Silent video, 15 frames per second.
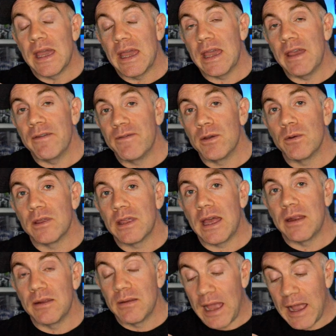If you were
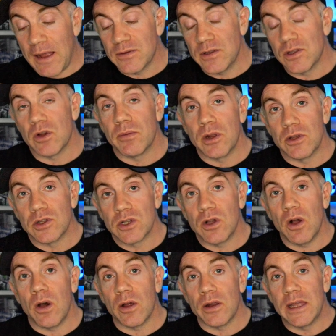then, after the domino's
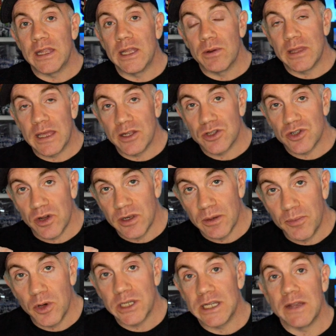gone, and you were then trying
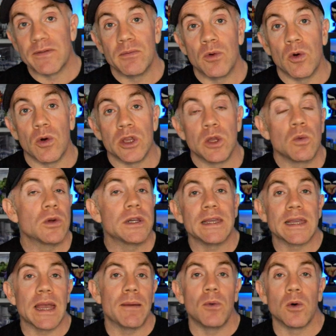to push even more, you wouldn't
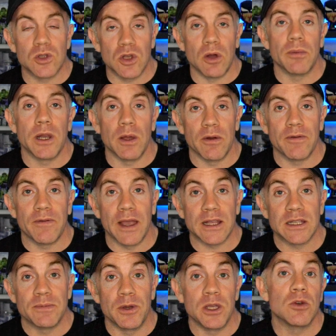get more domino
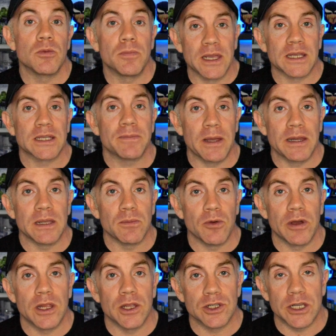effect, but you would be expending more
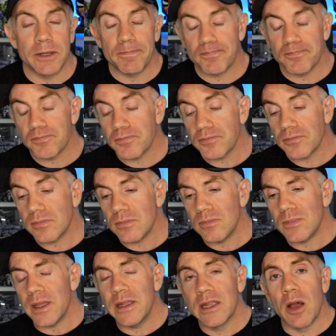energy.
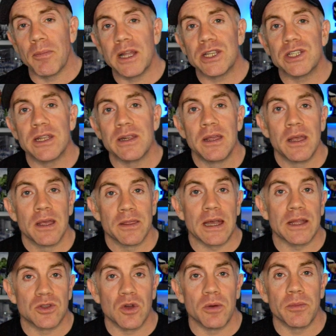Now imagine
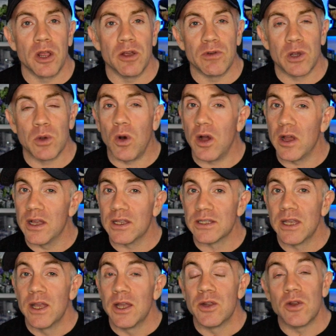that domino requires
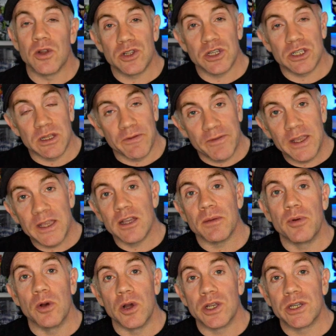not just a finger
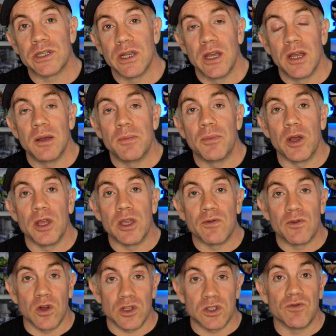push, but you've
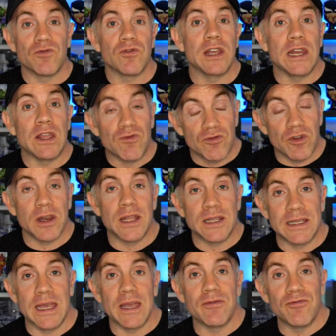got to really run at
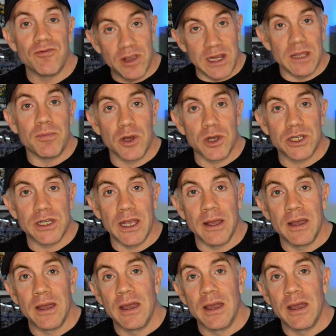it and really push it.